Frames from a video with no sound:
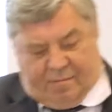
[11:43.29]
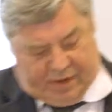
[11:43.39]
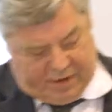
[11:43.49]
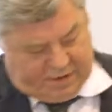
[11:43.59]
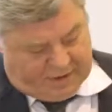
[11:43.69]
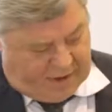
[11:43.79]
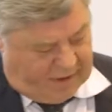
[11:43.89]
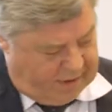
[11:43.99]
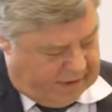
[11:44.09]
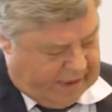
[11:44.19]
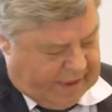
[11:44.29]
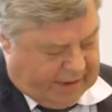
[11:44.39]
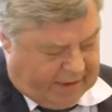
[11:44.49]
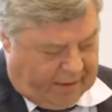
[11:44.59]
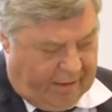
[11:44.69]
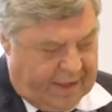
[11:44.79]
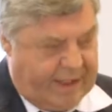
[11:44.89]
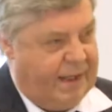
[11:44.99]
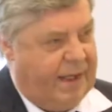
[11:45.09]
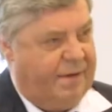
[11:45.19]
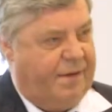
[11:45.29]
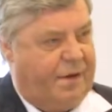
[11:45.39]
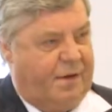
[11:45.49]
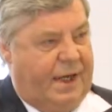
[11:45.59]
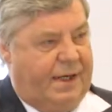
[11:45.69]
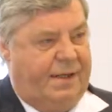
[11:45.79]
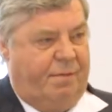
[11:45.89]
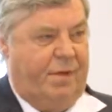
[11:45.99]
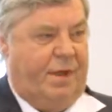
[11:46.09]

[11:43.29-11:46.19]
But you should also see that the cracks can interconnect in